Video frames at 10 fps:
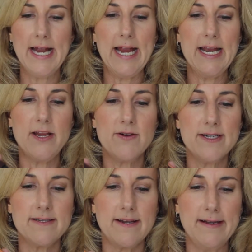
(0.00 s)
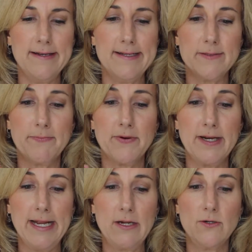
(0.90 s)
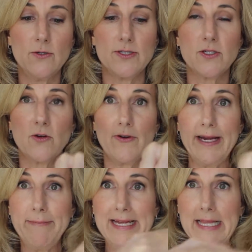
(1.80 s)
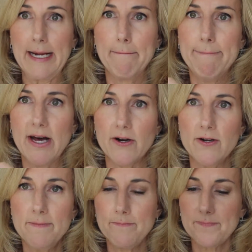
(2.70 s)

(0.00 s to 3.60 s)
and you guys, it is pretty cool. It's creamy like butter,